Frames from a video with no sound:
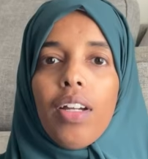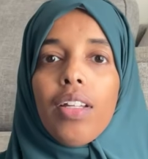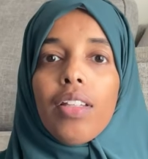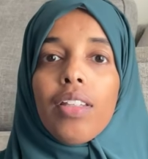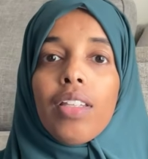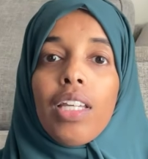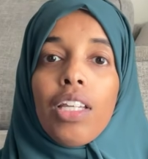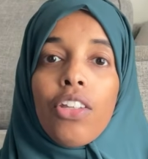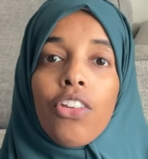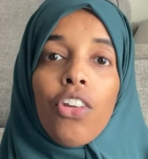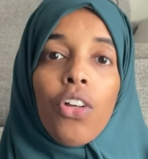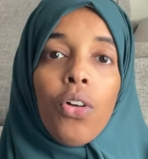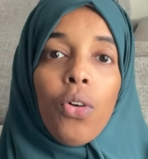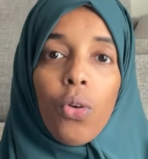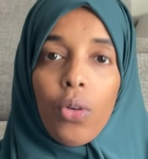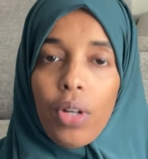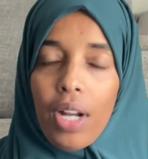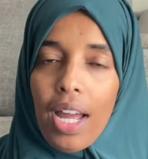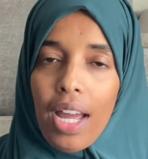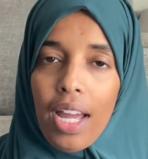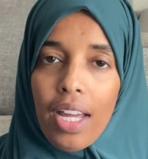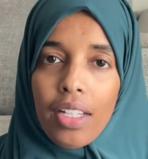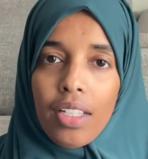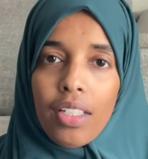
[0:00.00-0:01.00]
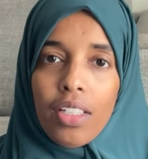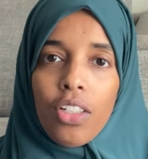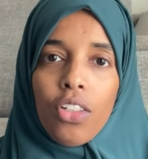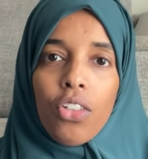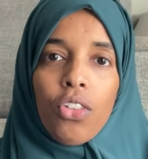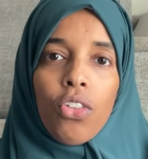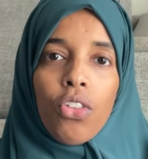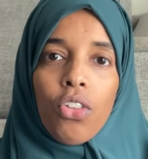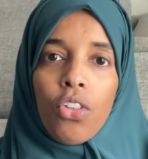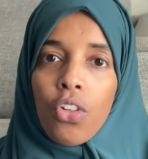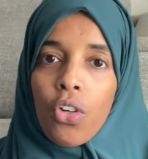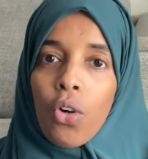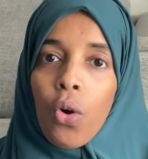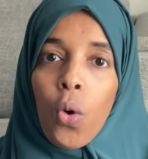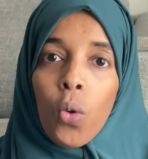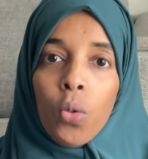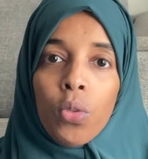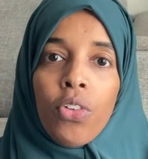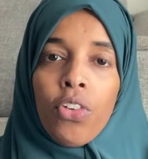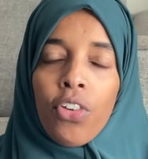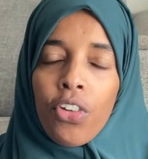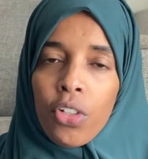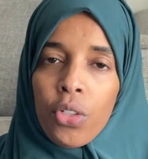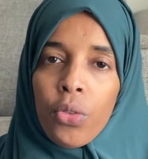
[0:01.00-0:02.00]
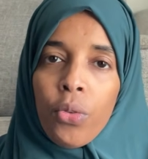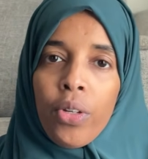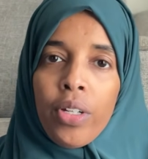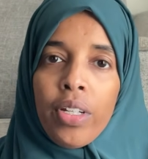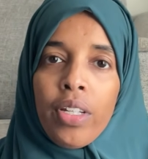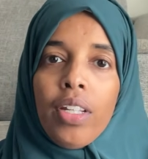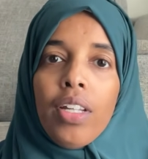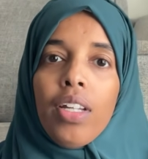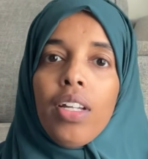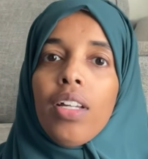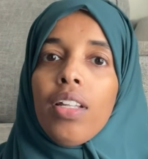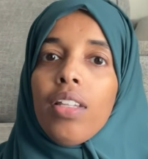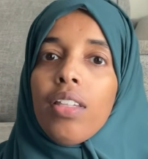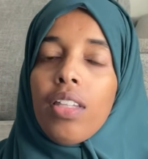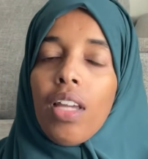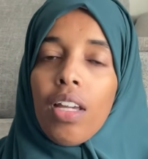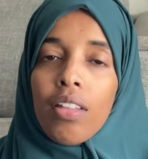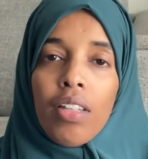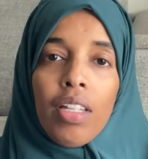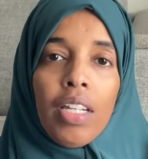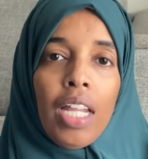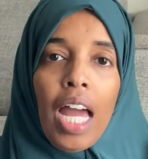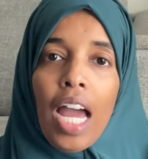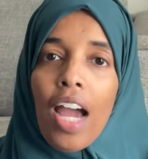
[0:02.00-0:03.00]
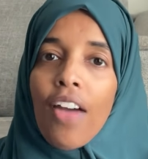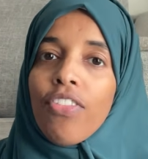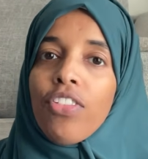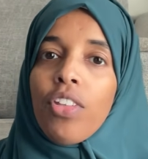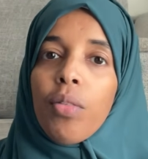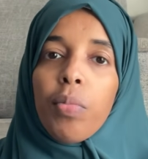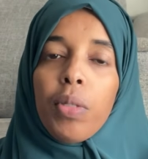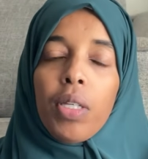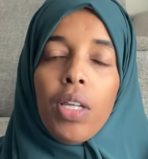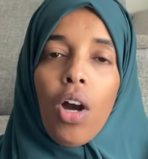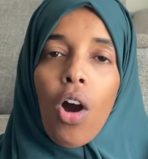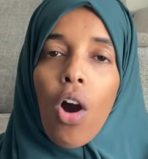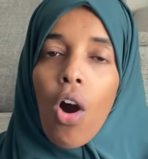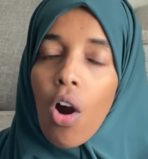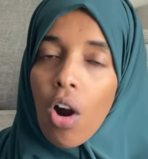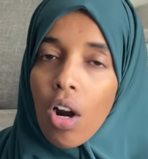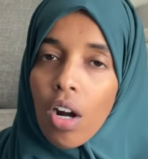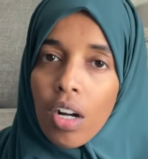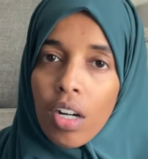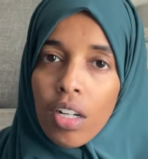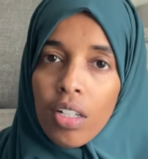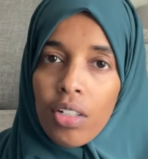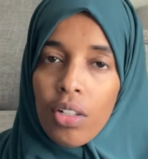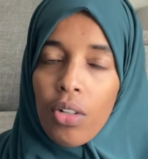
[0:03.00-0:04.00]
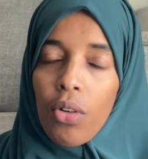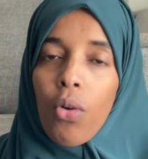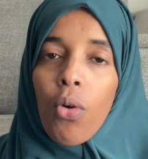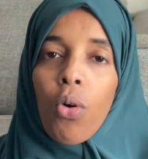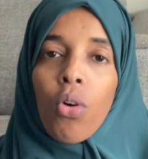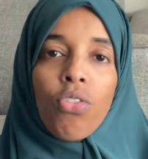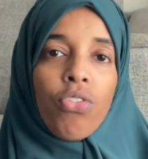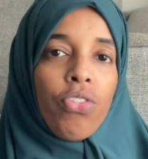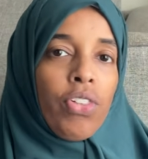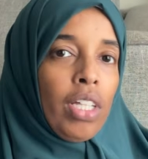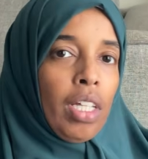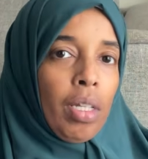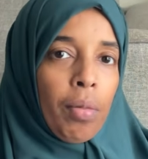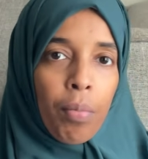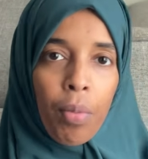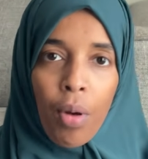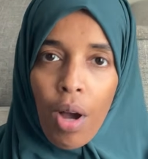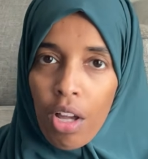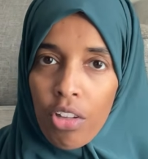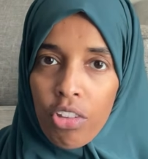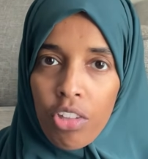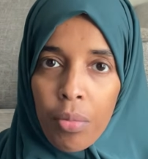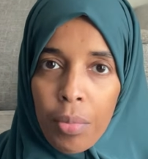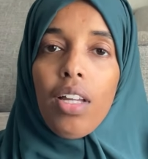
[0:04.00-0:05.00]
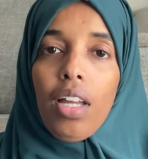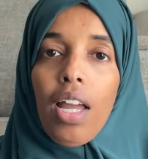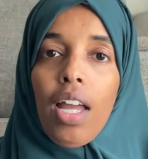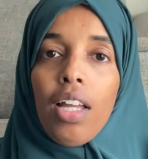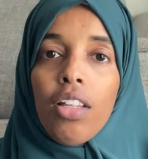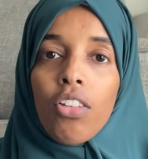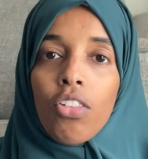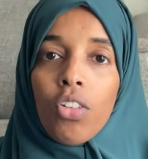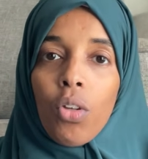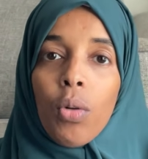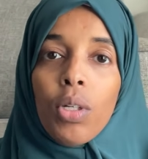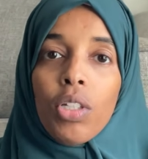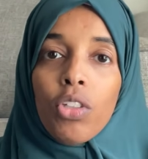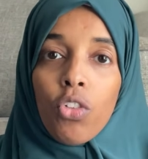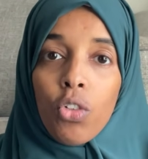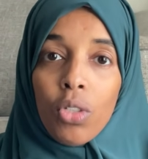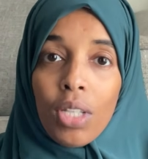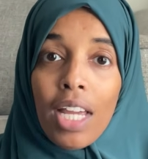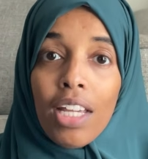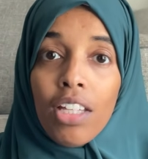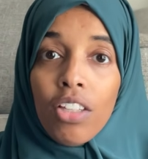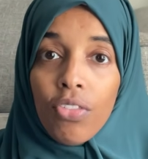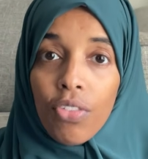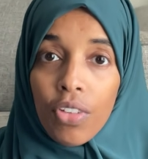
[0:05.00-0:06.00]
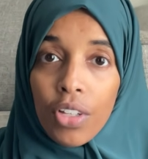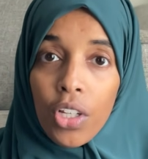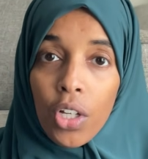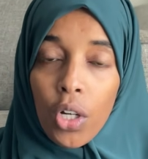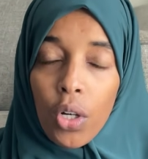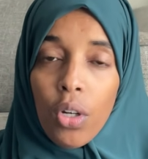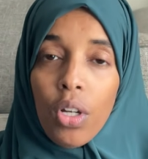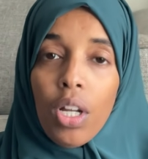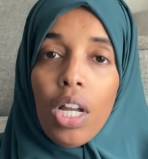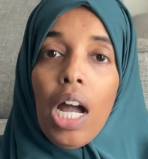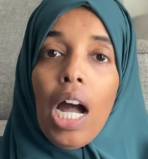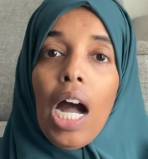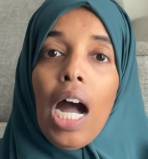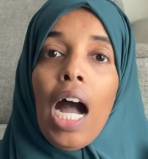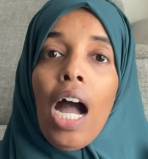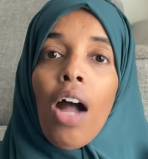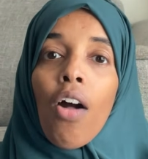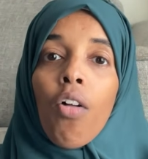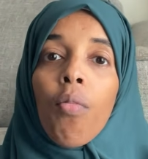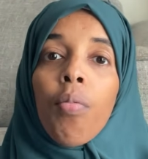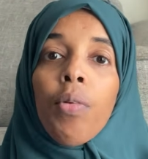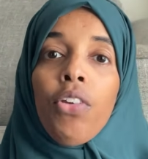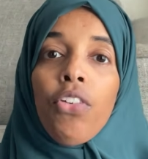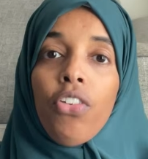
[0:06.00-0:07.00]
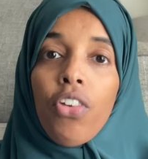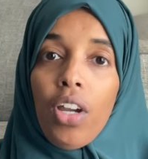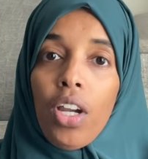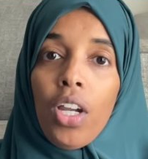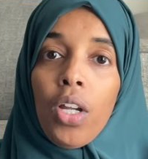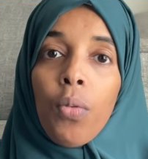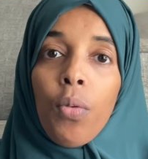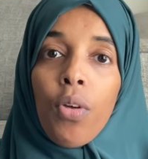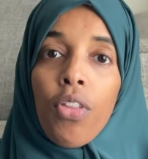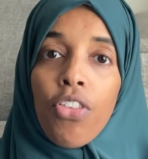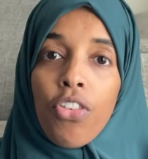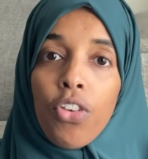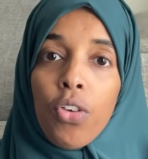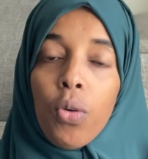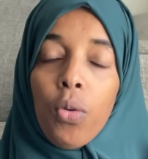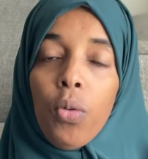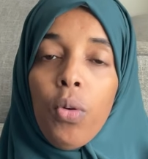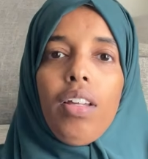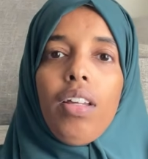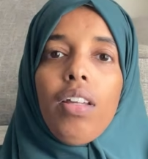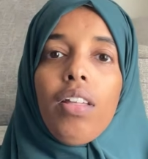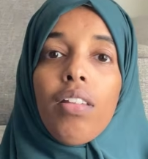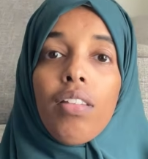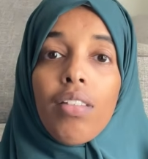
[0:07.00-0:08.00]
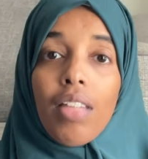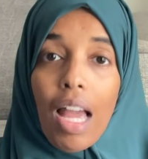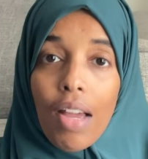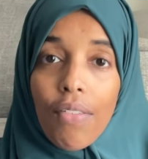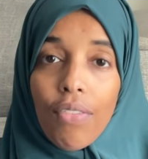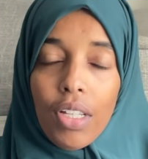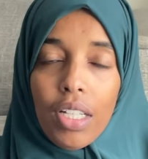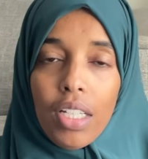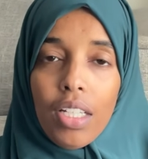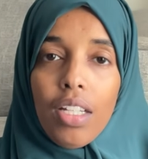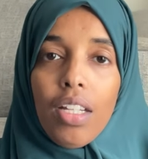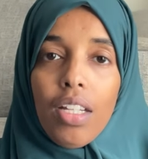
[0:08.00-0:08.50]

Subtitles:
Teaching Quran to your own children doesn't have to be hard or feel impossible. And so in today's video, I will be sharing with you 7